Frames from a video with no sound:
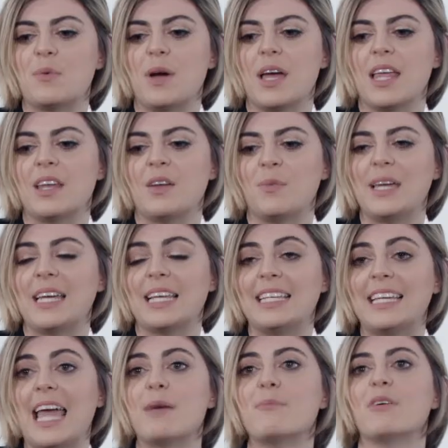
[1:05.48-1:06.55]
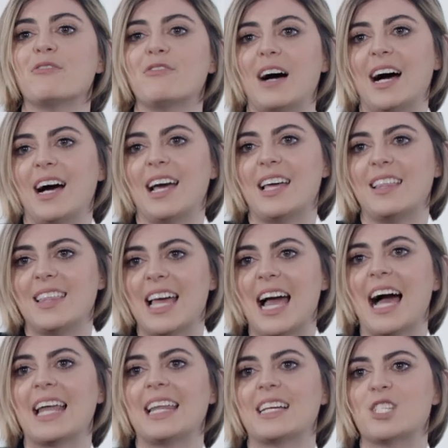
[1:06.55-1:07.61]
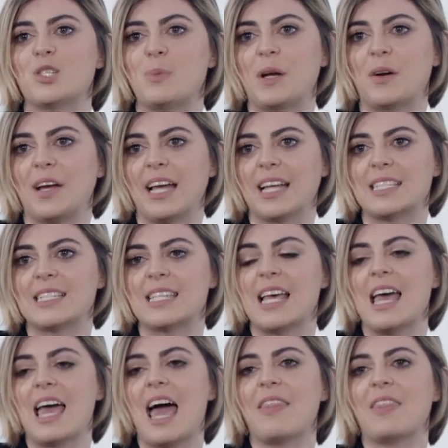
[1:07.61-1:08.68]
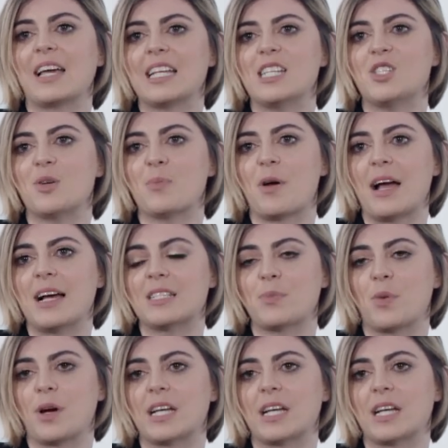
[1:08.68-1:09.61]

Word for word: When we can gamify the ad experience and the consumer has more